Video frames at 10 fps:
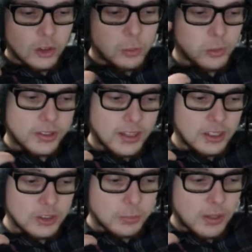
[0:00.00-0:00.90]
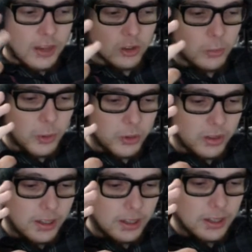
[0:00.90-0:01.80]
super intelligent, but he has almost
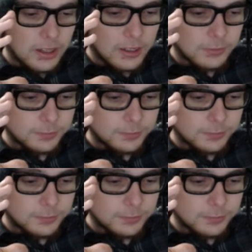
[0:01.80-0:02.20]
like a